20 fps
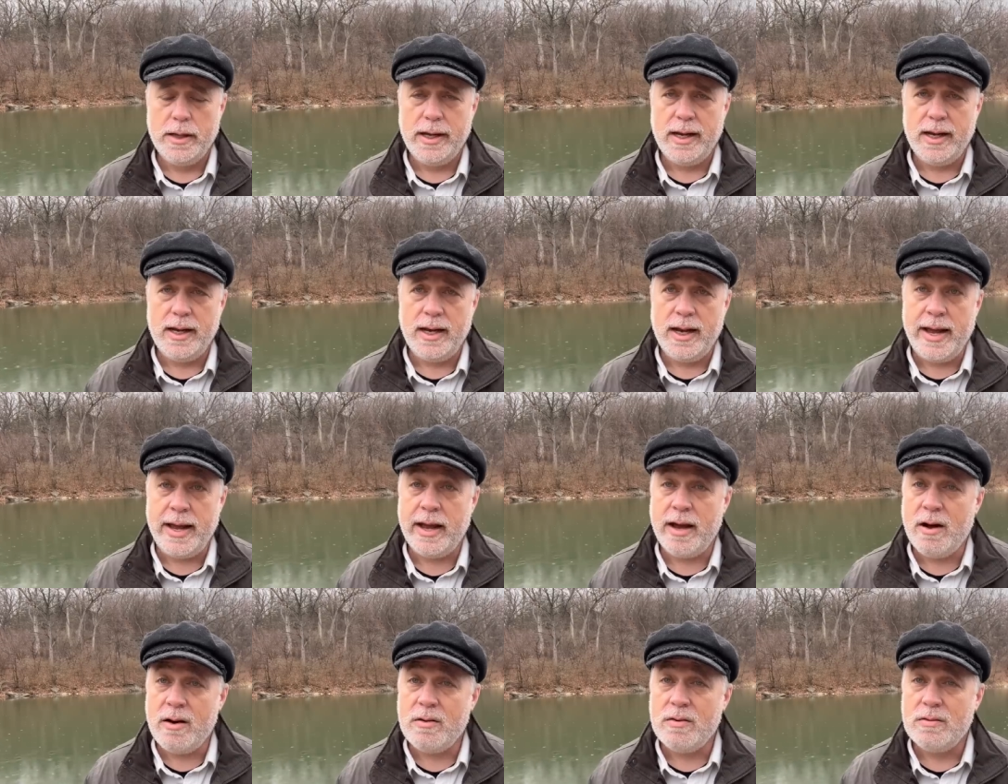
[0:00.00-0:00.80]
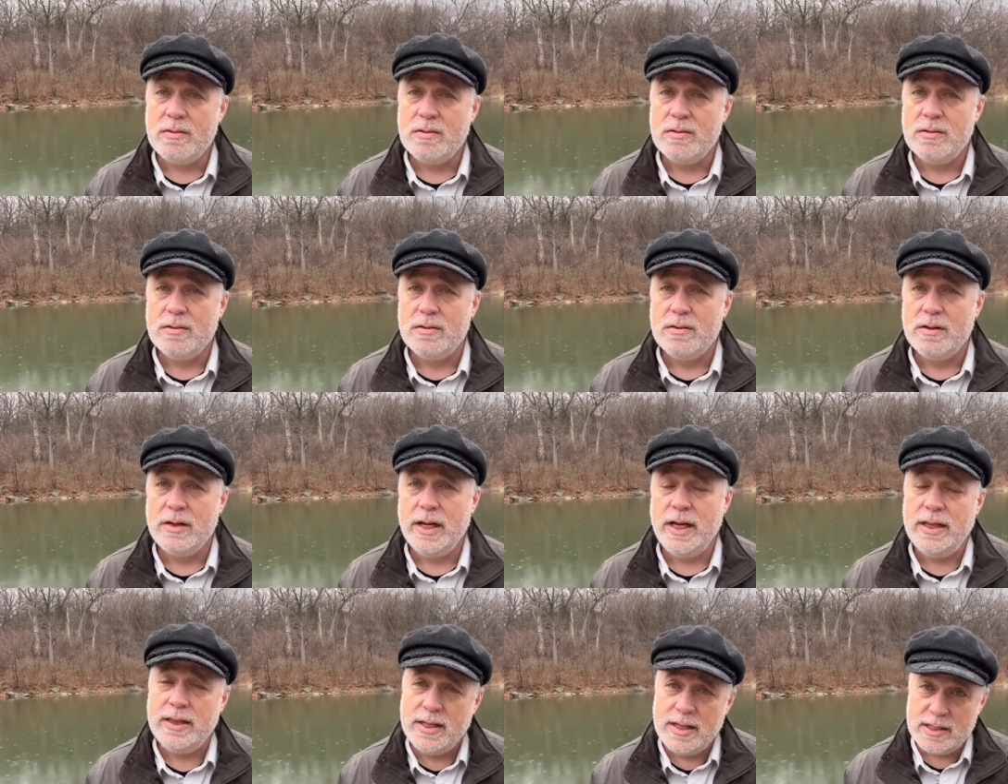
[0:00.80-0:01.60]
And now,
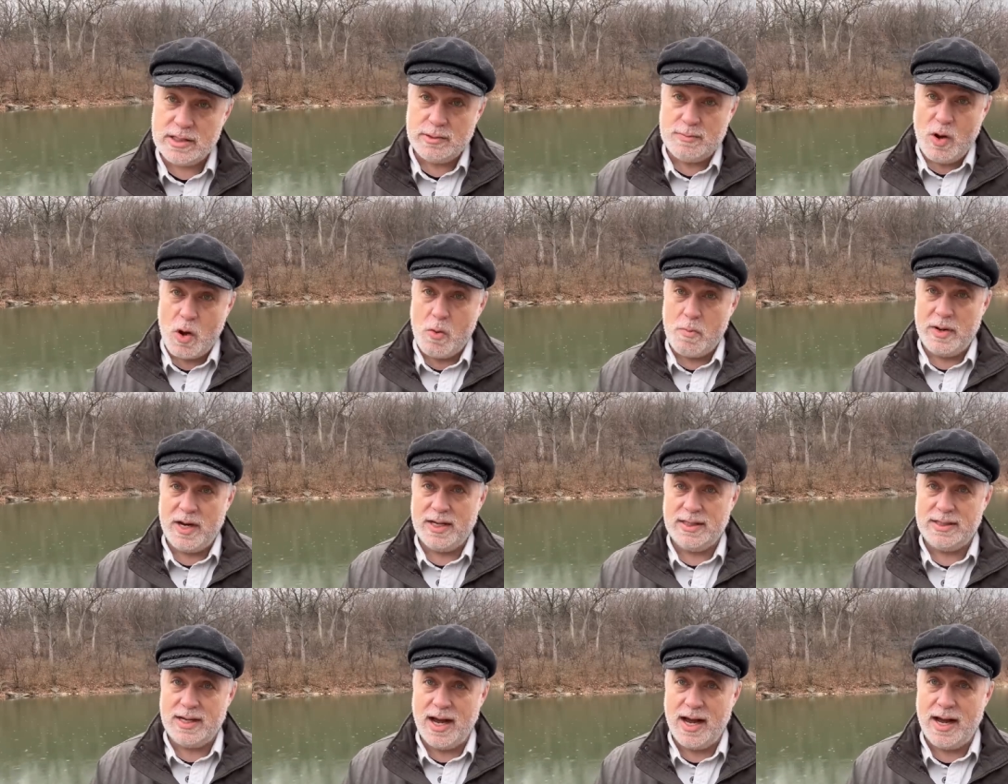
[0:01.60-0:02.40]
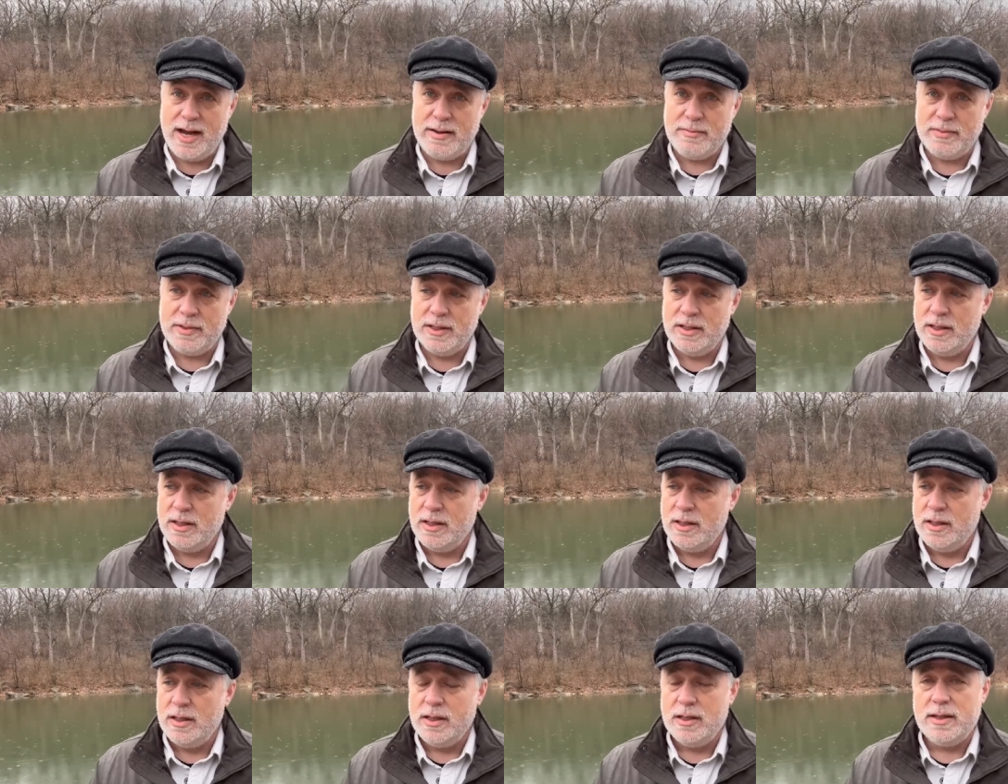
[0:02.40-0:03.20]
in this moment in time,
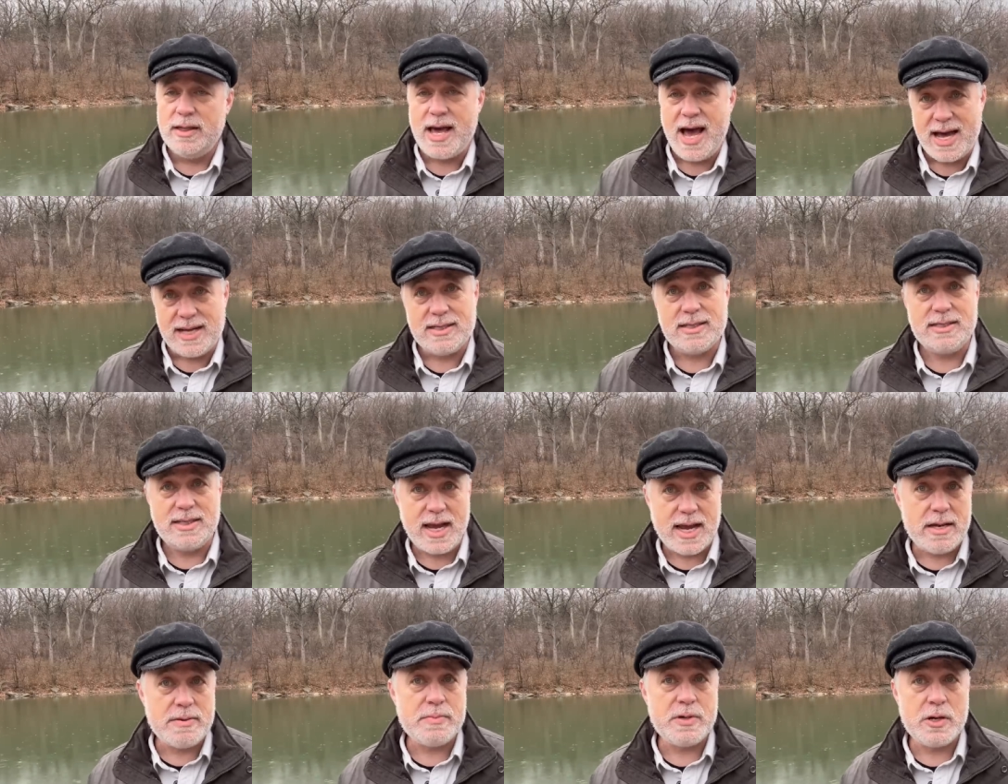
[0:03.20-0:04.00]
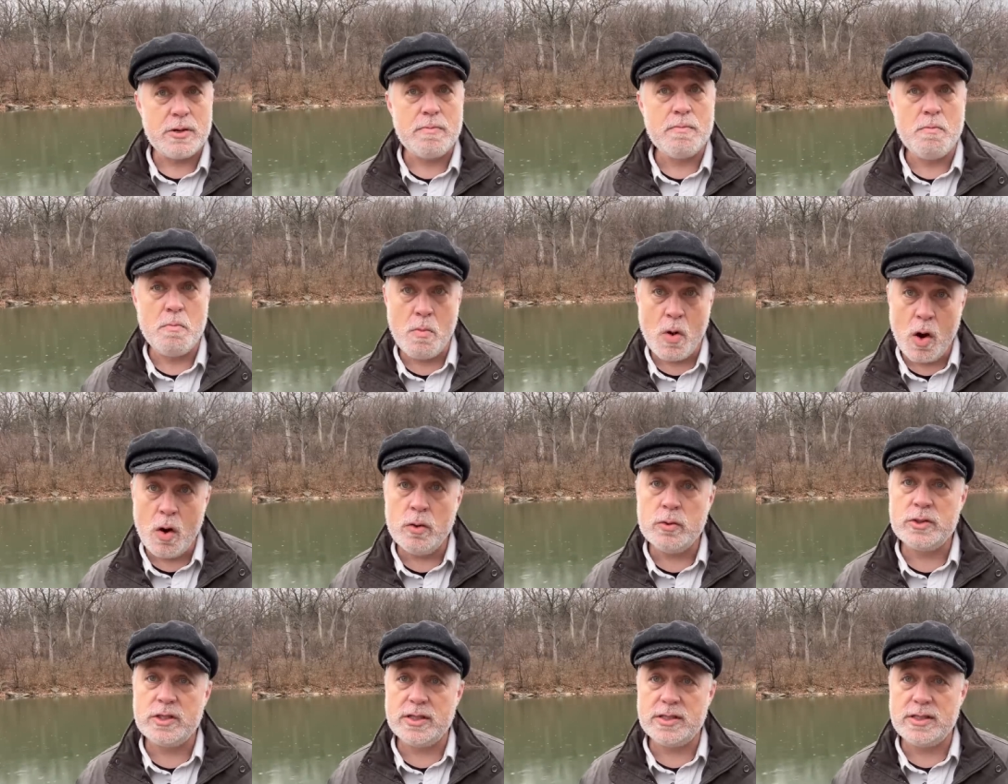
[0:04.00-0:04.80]
that statement,
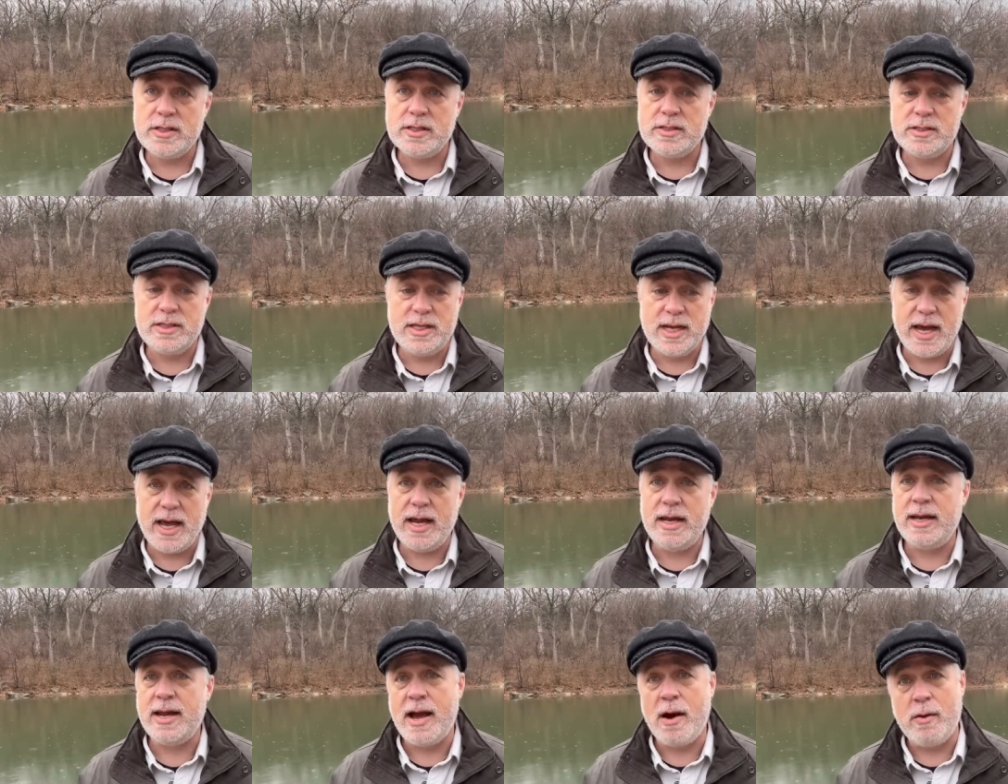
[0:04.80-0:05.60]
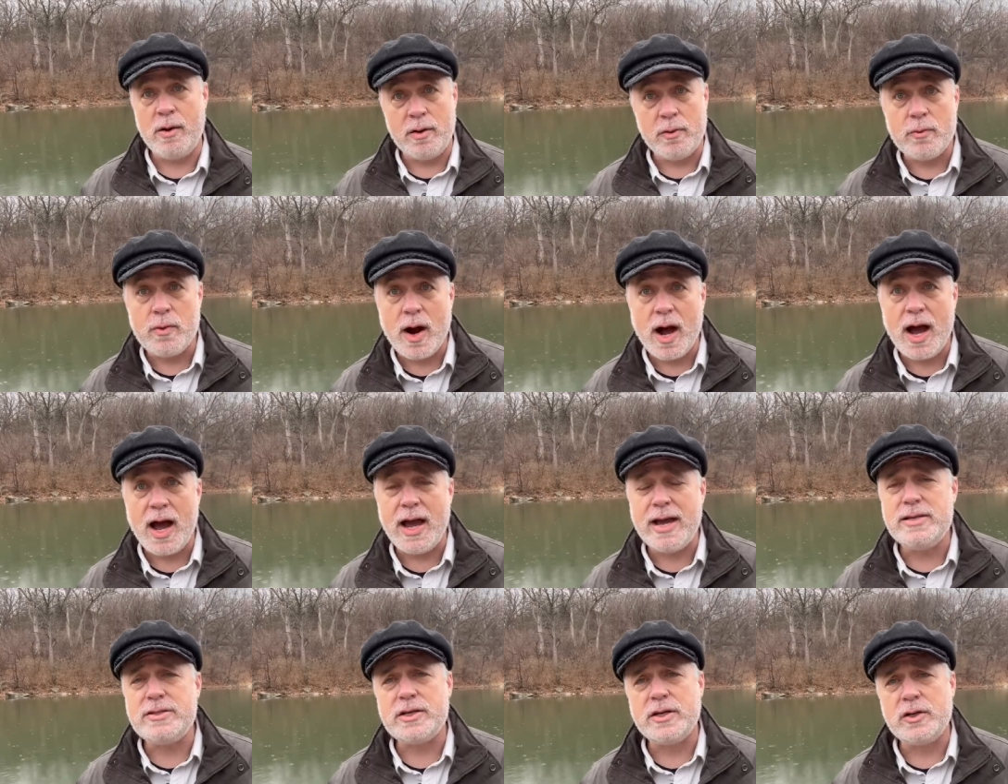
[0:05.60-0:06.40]
Moses is dead, now
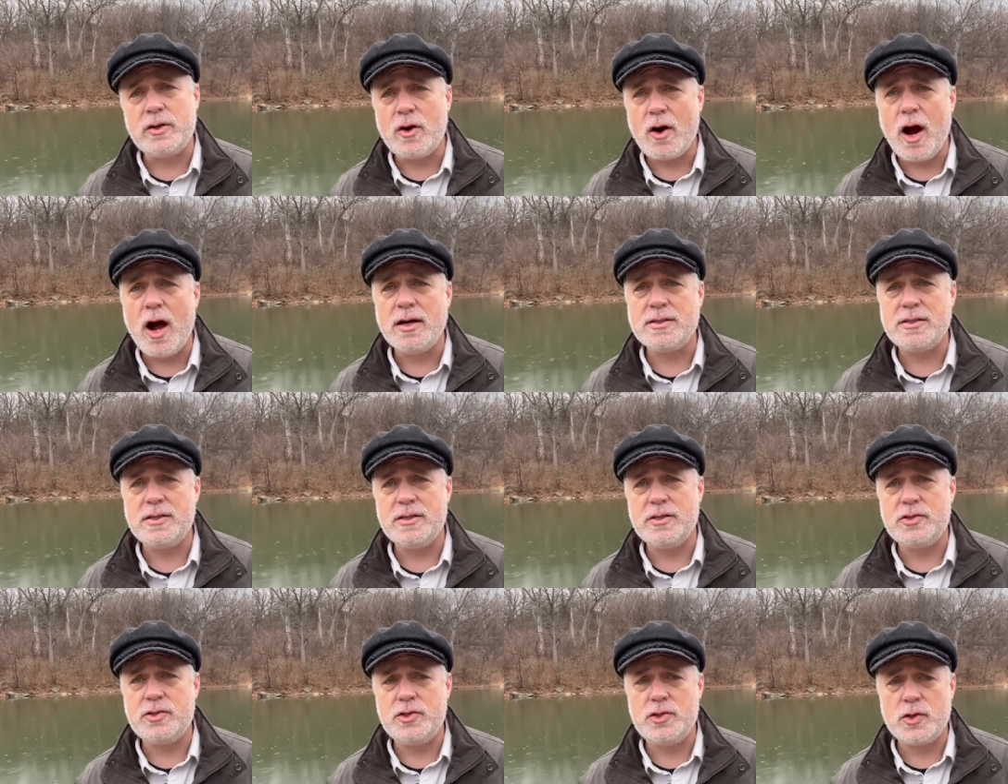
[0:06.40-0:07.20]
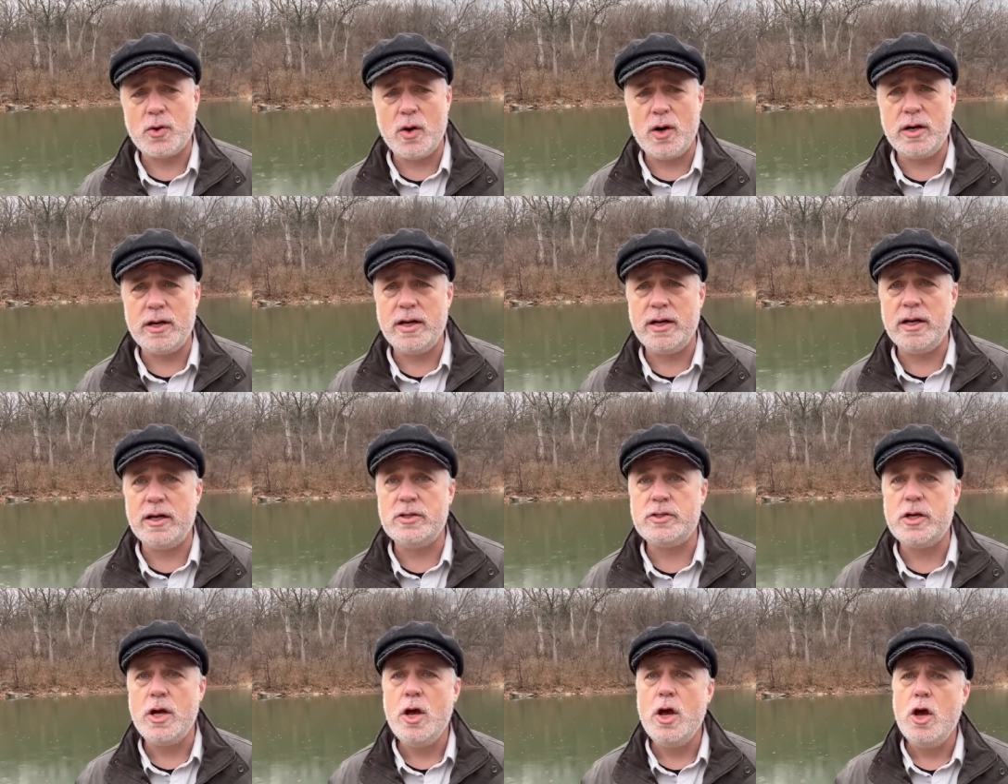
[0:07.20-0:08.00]
arise and cross this Jordan,
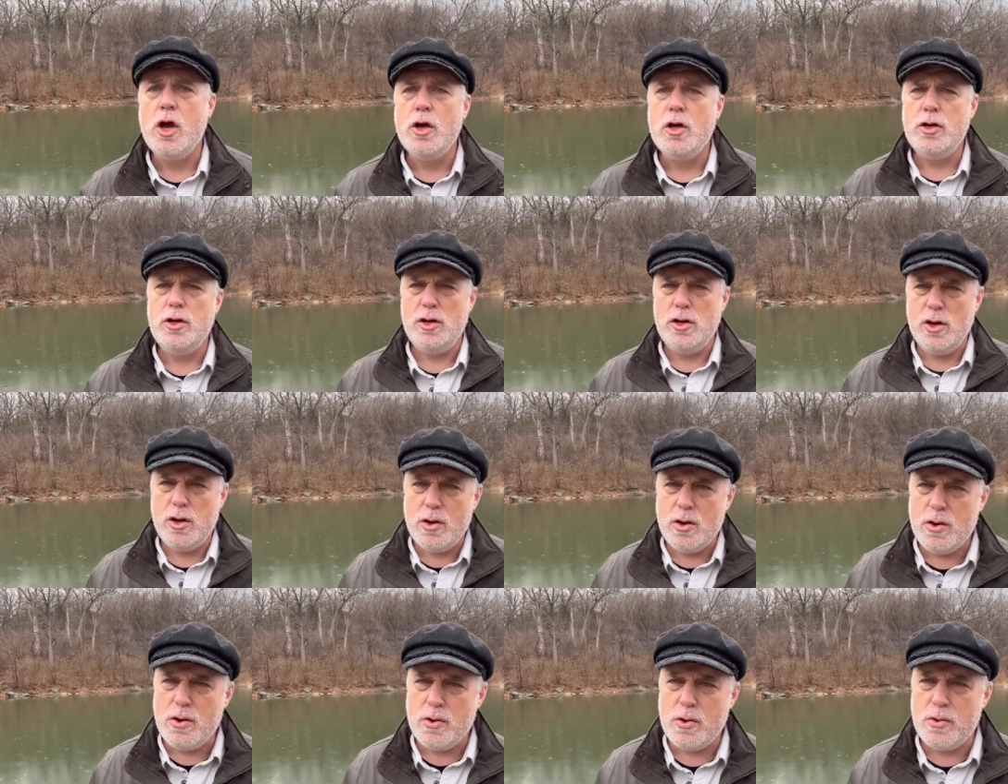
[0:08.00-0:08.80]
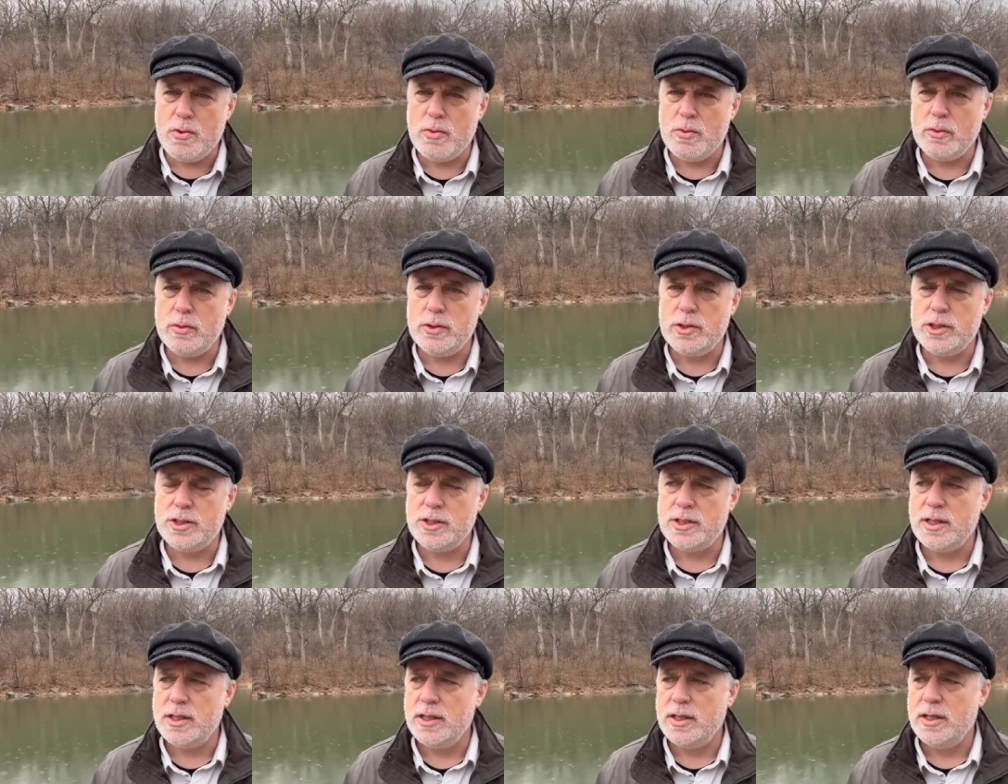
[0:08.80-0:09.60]
is huge.